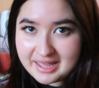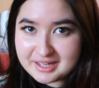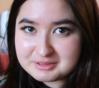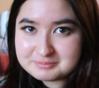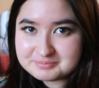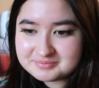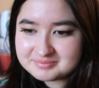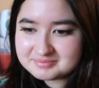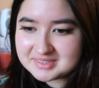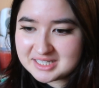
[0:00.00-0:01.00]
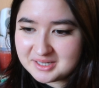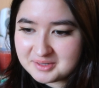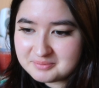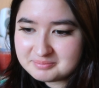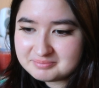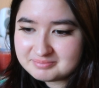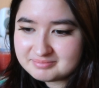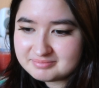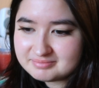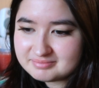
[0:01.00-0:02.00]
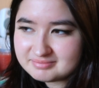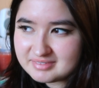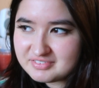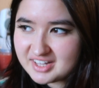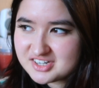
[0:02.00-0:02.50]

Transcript: yeah, I feel